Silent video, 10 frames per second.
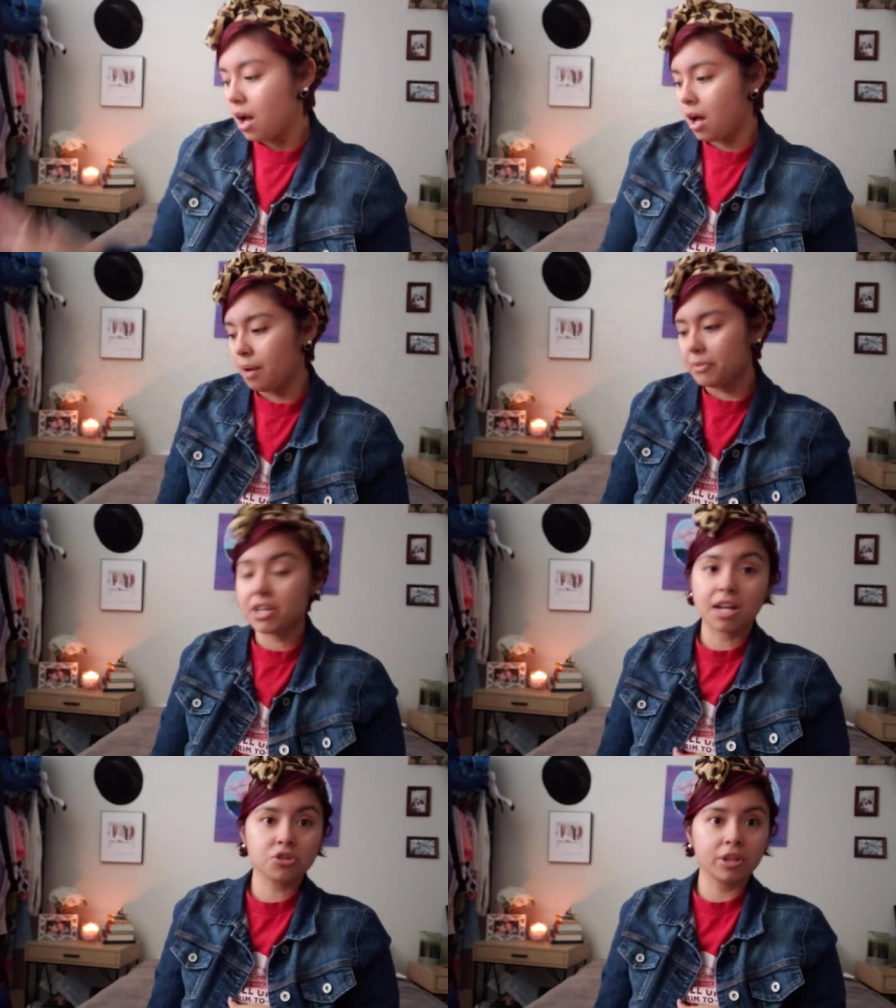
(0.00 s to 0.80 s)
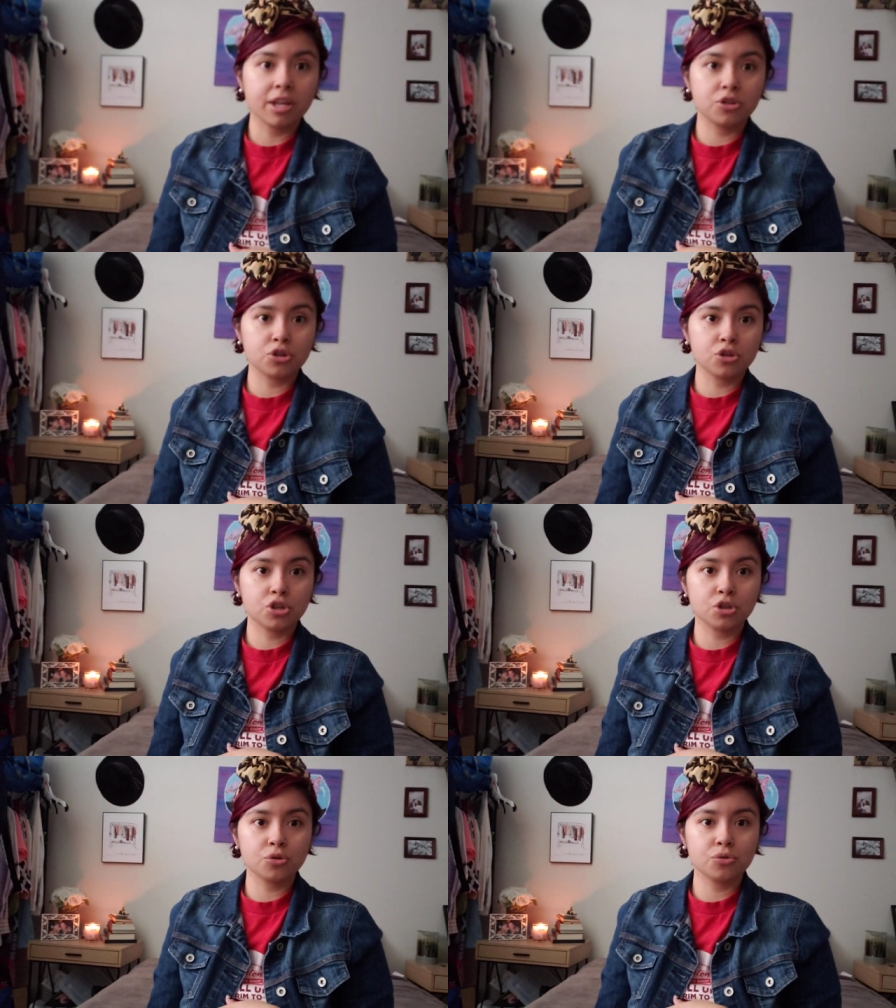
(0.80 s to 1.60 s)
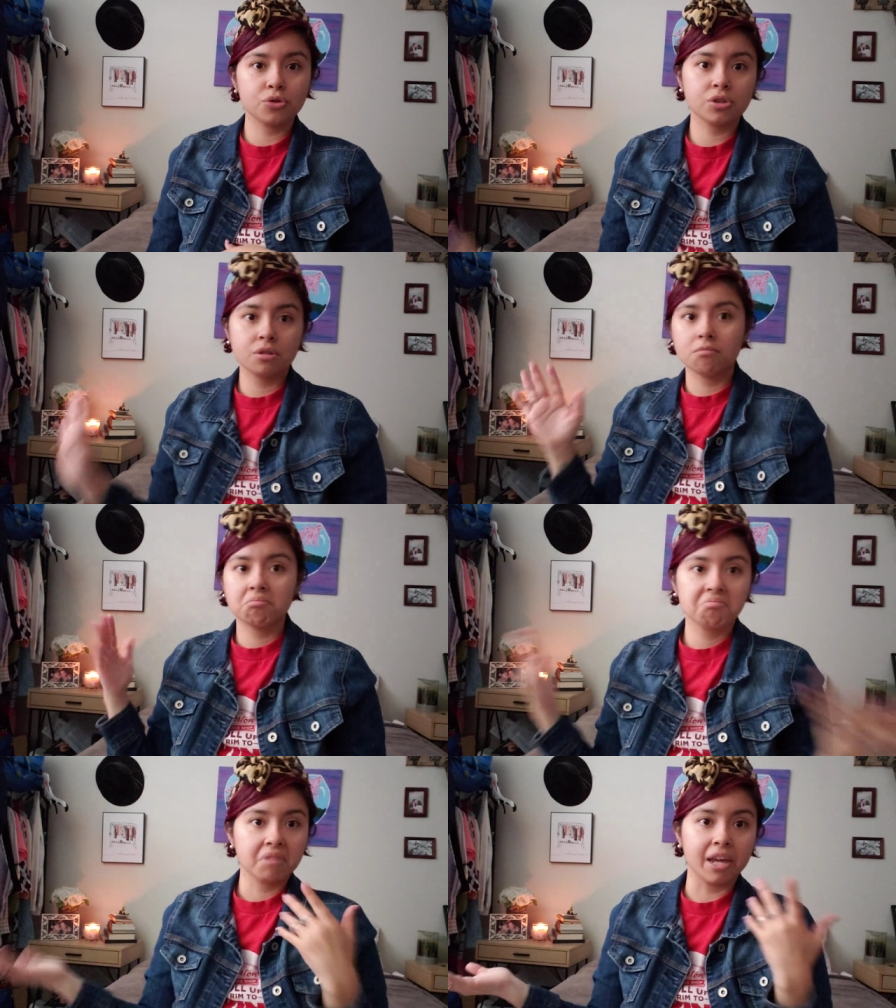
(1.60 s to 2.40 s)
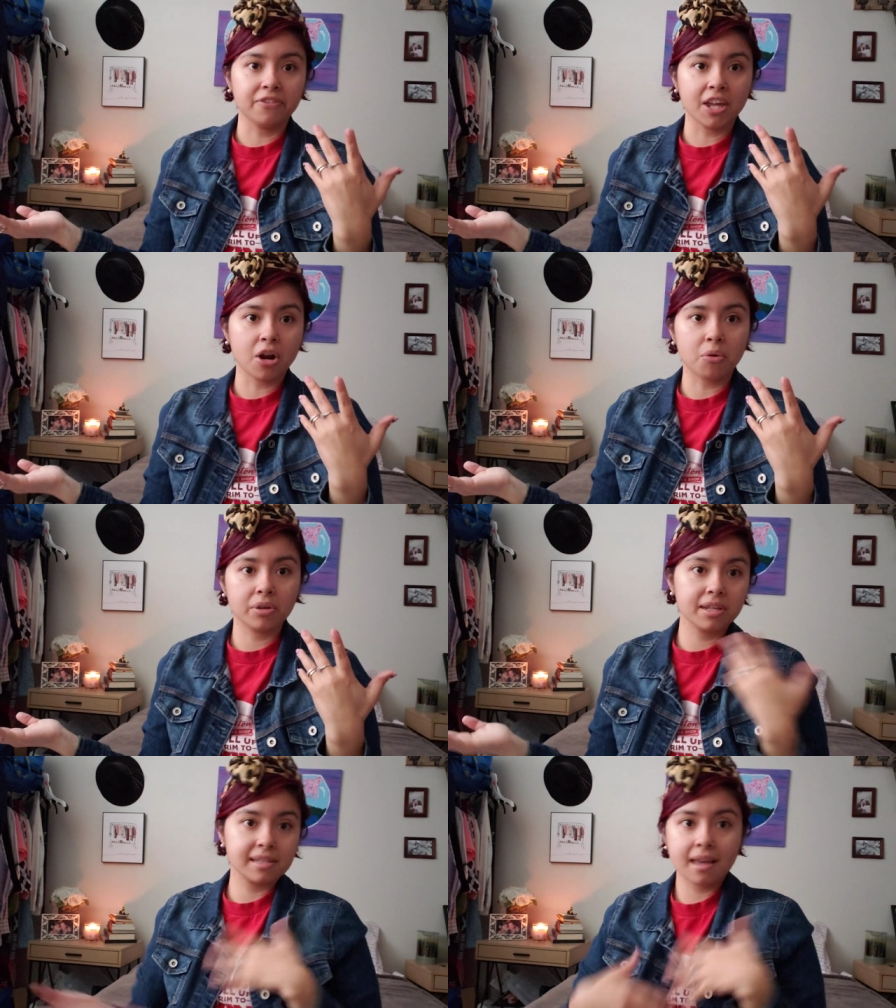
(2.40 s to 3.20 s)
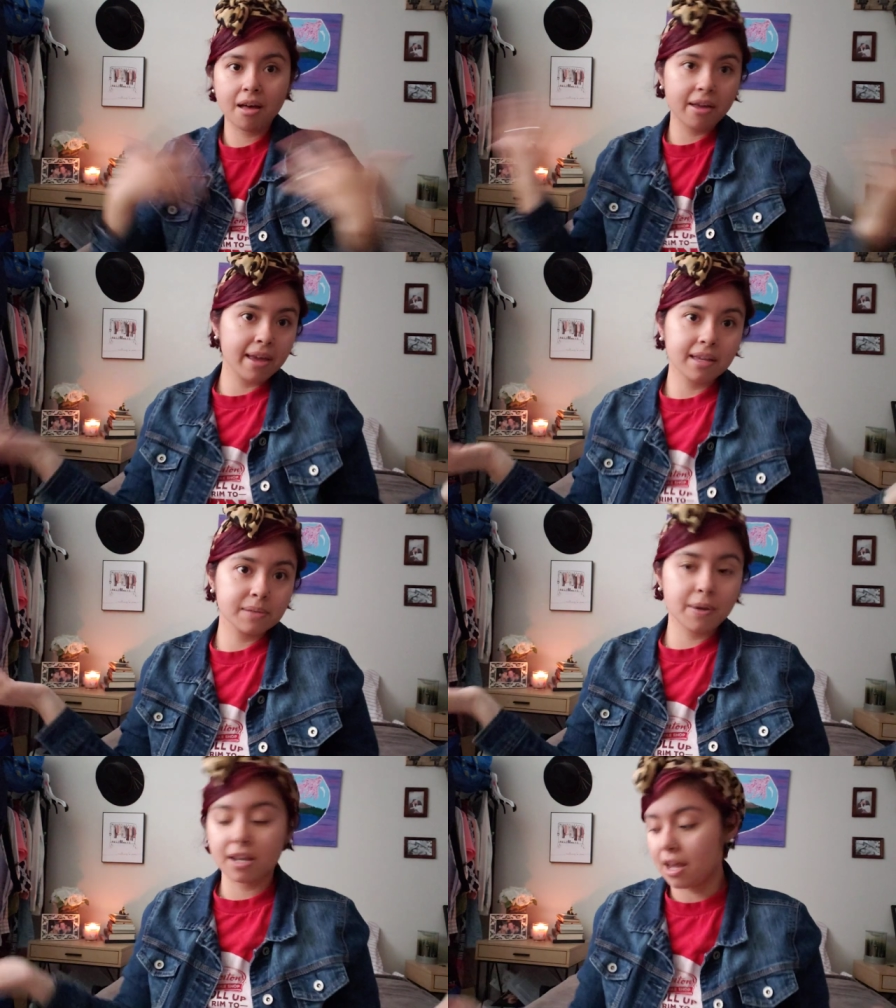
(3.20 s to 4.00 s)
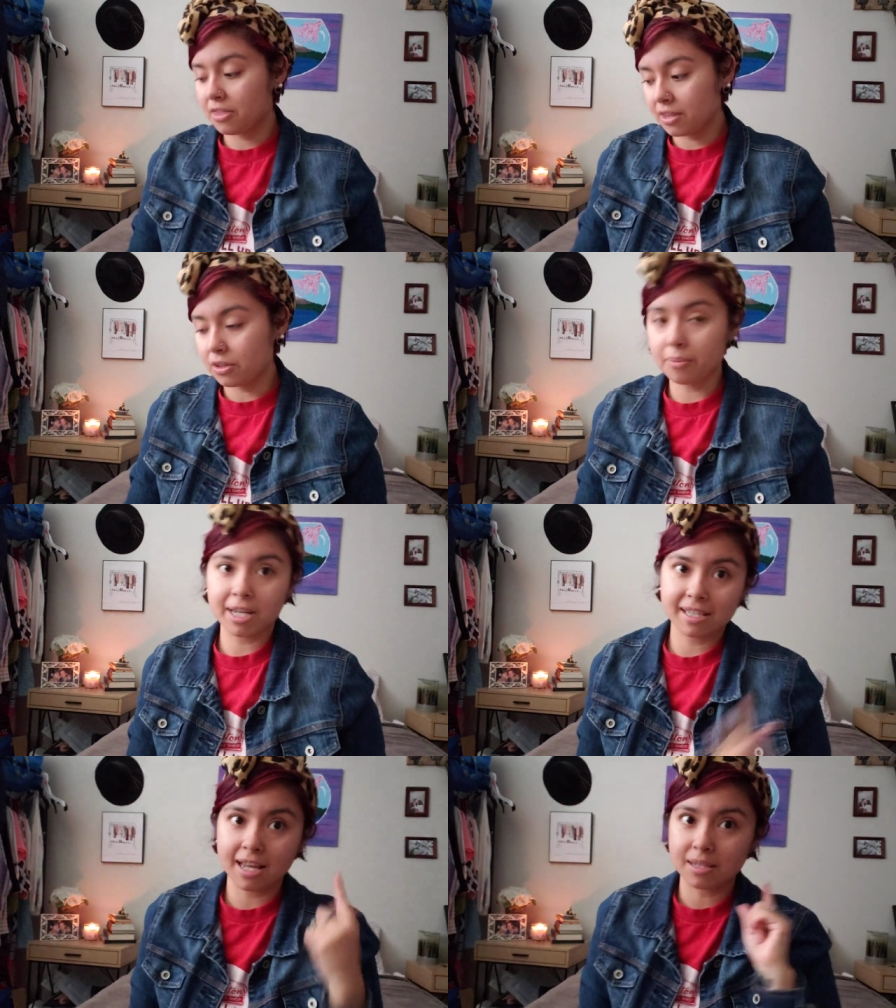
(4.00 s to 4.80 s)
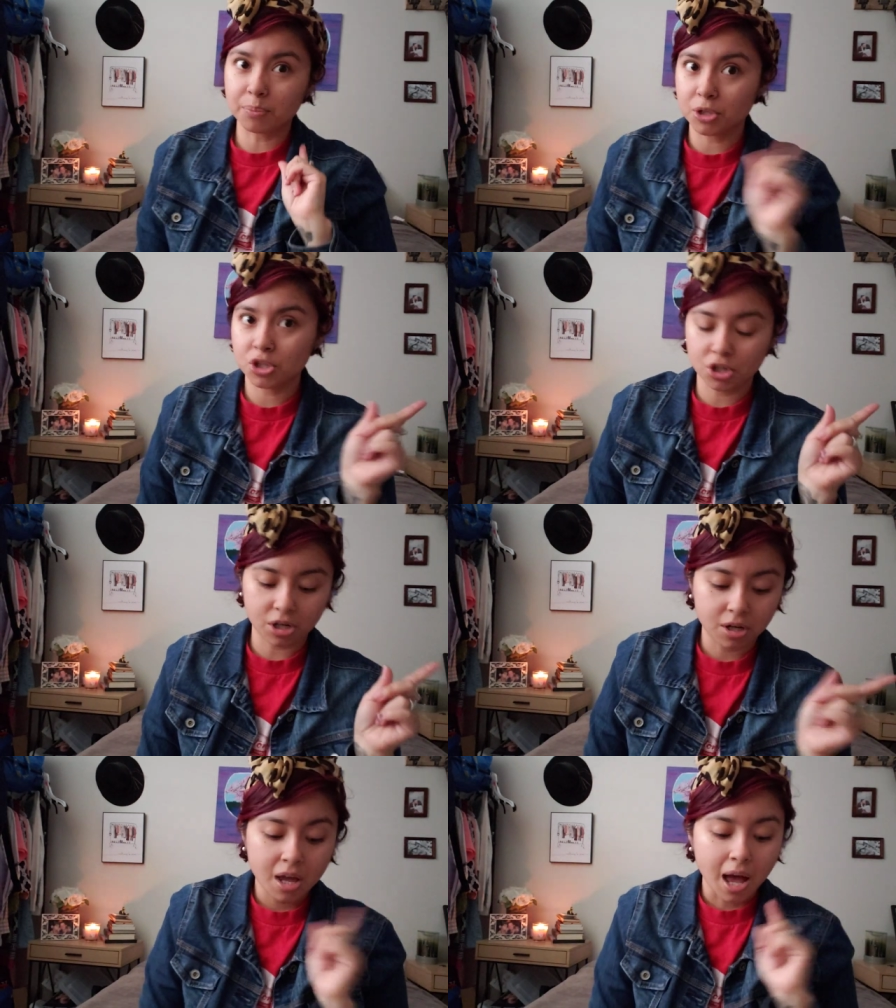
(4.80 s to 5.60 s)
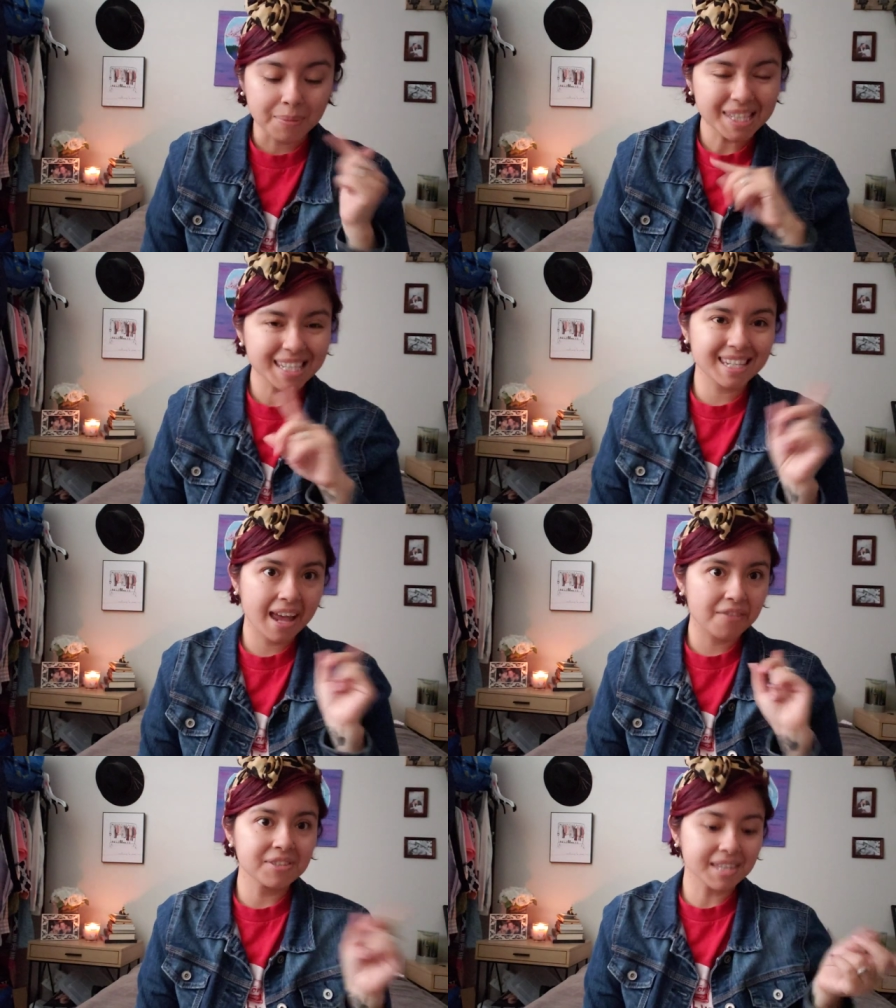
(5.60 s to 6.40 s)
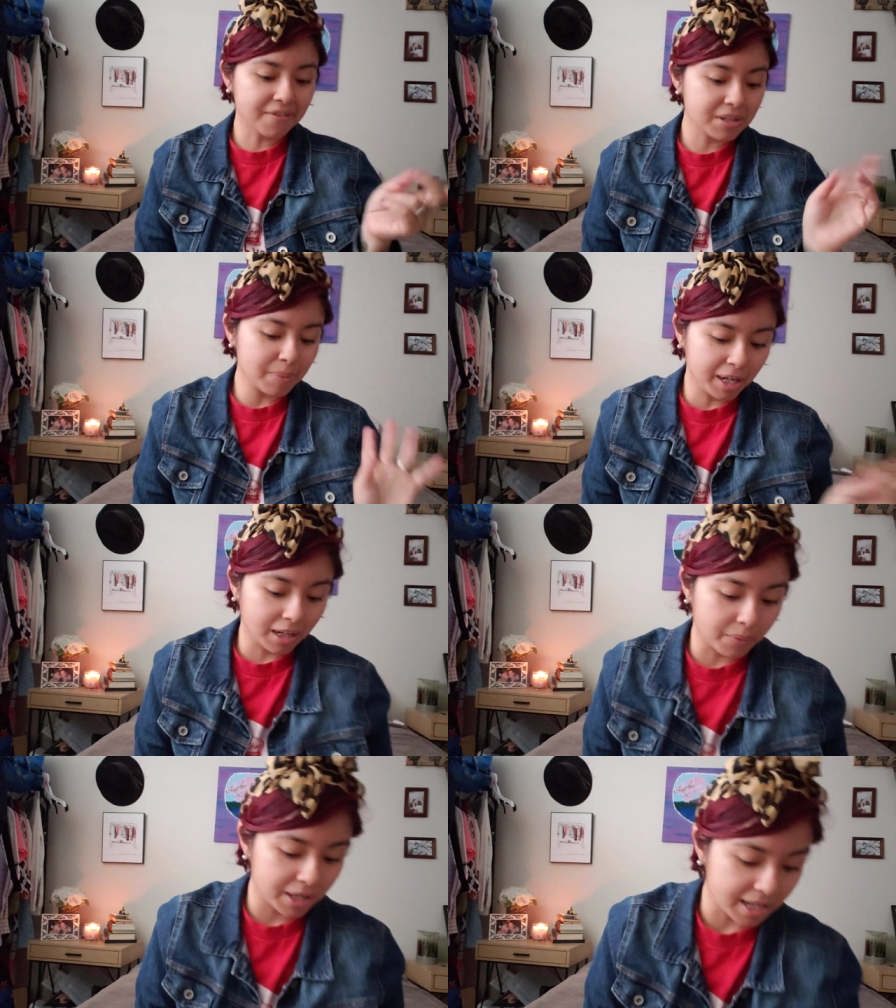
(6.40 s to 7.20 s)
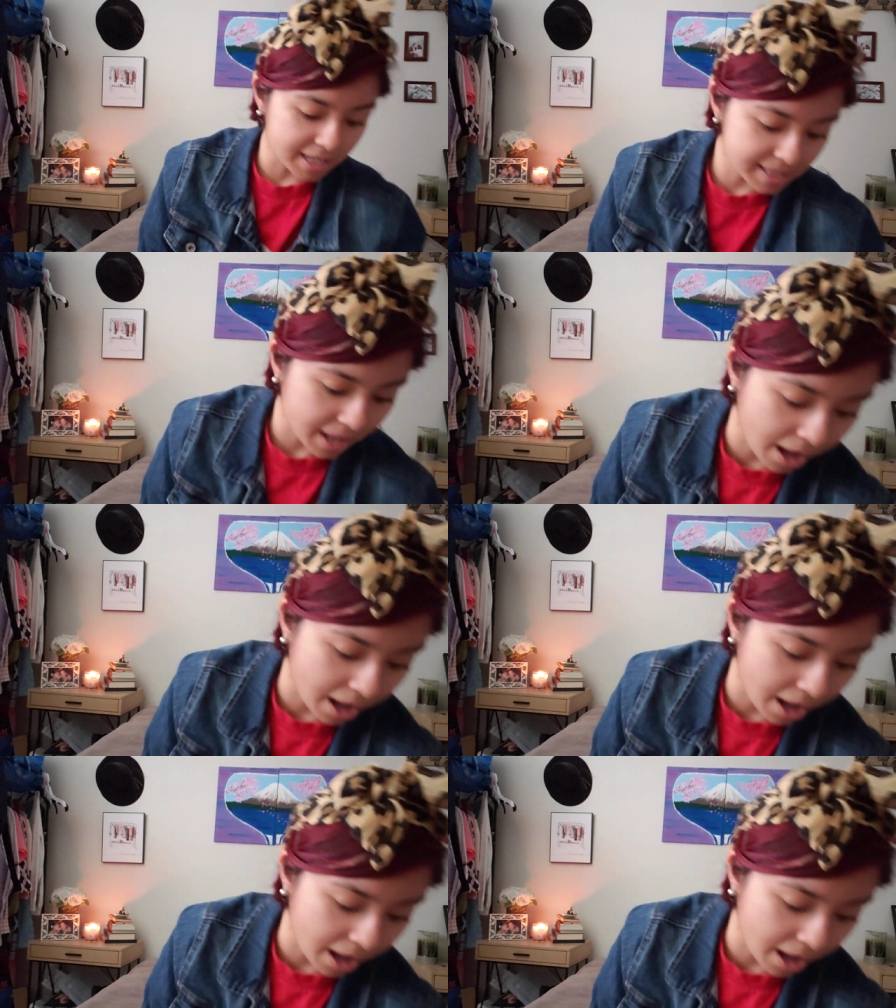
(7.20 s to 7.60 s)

Um, the Naturalizer shoes, if they don't really sell, hey, guess what? I think they're my size. I'm pretty sure. I'm a six and a half and seven, depending on what it is.